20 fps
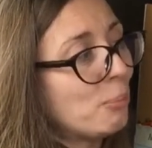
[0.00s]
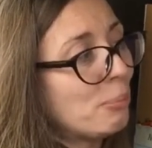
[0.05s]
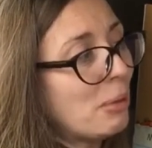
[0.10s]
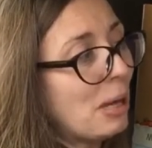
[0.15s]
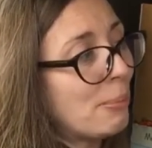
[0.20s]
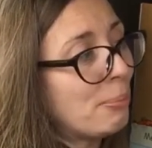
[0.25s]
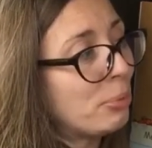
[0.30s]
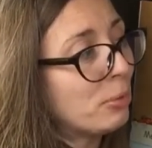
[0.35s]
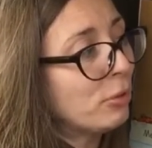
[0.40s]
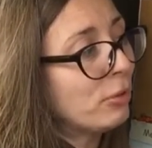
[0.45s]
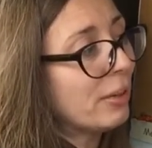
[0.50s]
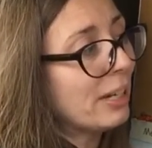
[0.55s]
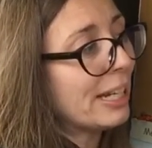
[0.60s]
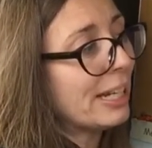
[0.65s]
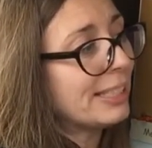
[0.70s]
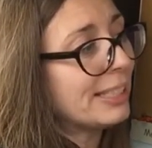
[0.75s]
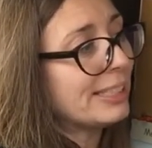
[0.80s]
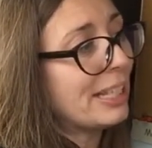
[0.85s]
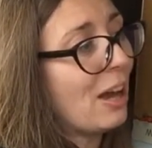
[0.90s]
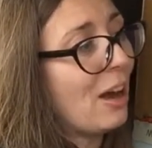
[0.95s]
but bring
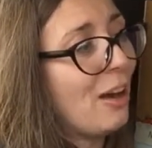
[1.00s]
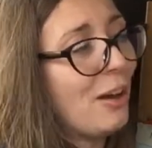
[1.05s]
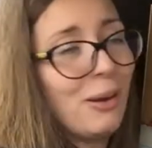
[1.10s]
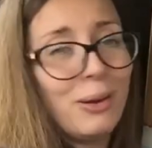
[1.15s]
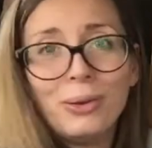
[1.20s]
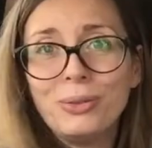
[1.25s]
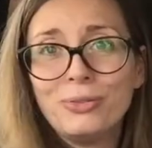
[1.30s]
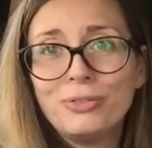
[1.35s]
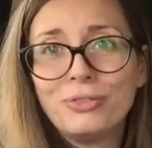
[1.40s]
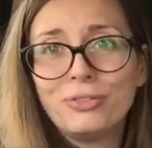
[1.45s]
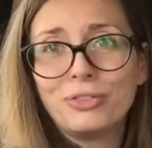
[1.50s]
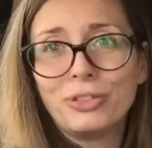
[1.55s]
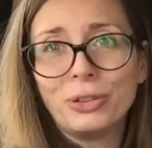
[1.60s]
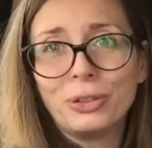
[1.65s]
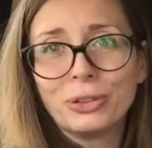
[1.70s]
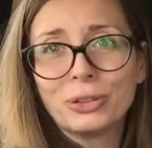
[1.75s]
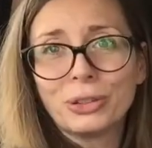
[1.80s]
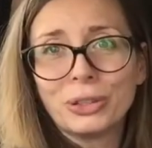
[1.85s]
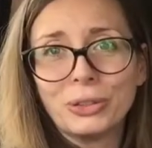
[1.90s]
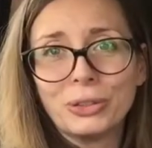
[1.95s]
us home
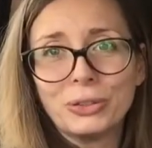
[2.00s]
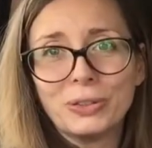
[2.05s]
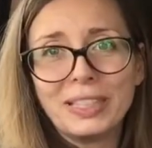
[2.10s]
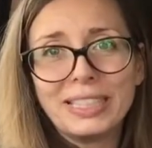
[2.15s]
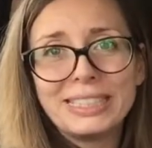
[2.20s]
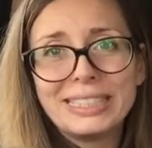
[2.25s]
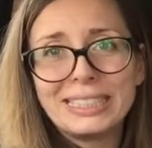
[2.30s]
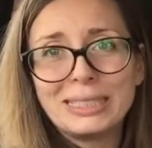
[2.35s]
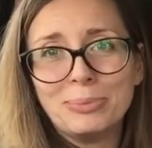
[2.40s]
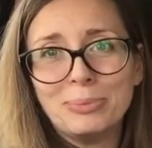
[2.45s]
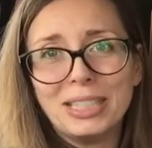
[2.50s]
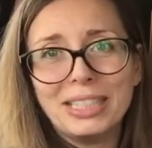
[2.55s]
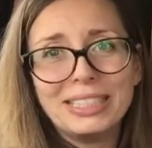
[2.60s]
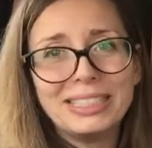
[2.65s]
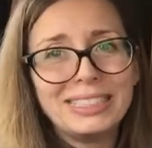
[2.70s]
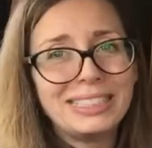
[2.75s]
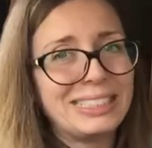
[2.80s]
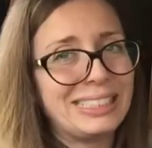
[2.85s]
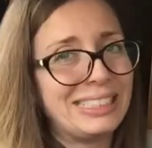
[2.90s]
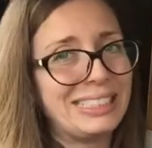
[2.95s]
for
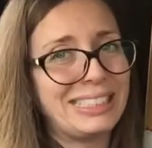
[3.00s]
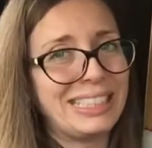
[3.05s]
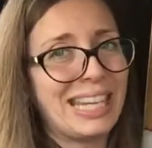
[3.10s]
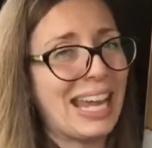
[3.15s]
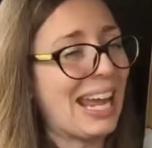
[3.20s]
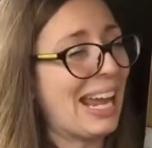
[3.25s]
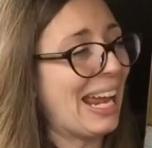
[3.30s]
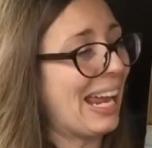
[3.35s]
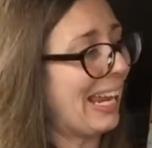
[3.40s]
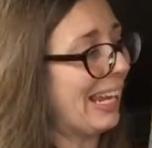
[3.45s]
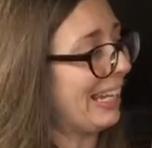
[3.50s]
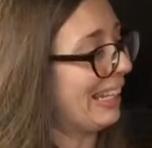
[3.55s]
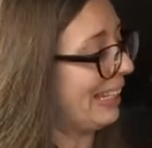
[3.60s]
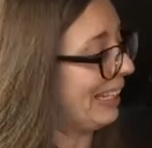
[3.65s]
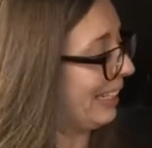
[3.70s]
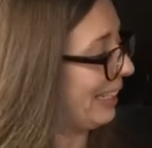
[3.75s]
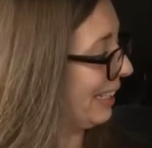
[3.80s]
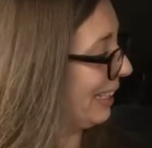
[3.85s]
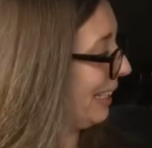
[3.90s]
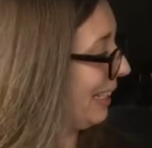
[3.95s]
Christmas
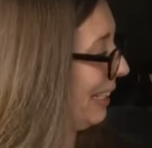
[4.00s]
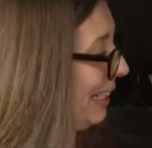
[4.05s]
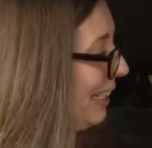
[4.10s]
Day.